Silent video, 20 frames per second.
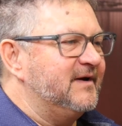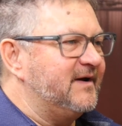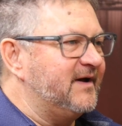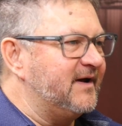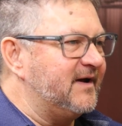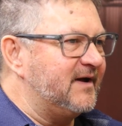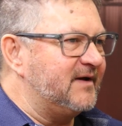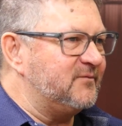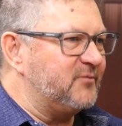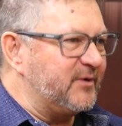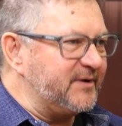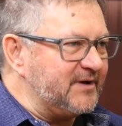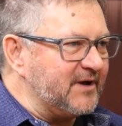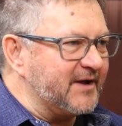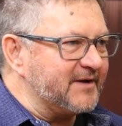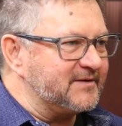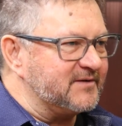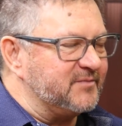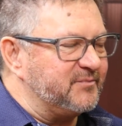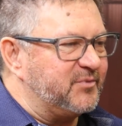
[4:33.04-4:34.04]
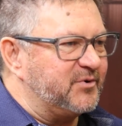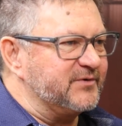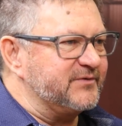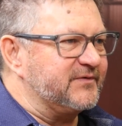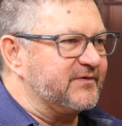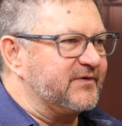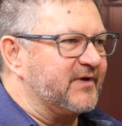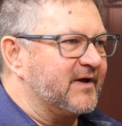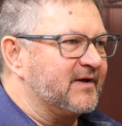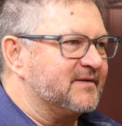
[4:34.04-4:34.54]
and we'd like to
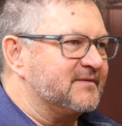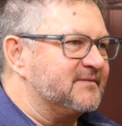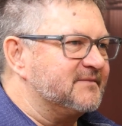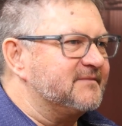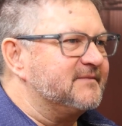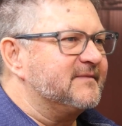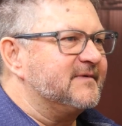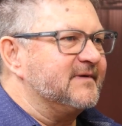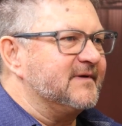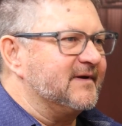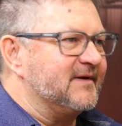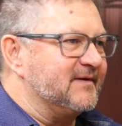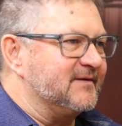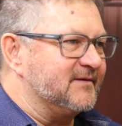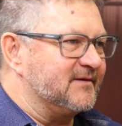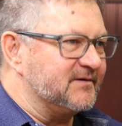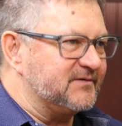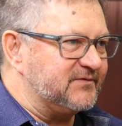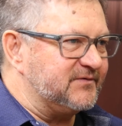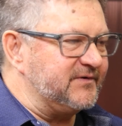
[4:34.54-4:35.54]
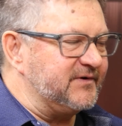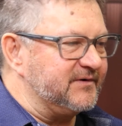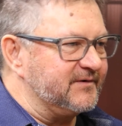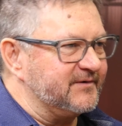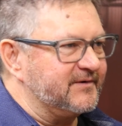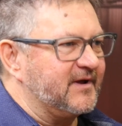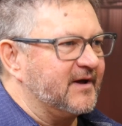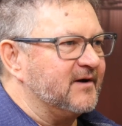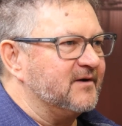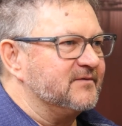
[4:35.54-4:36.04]
push that this year
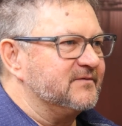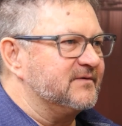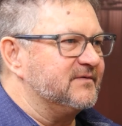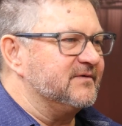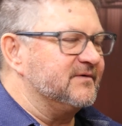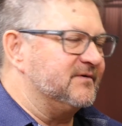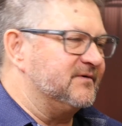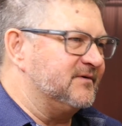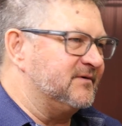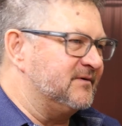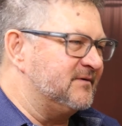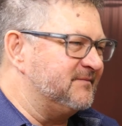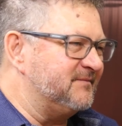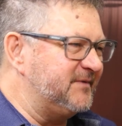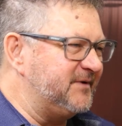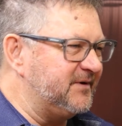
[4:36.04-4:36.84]
down to,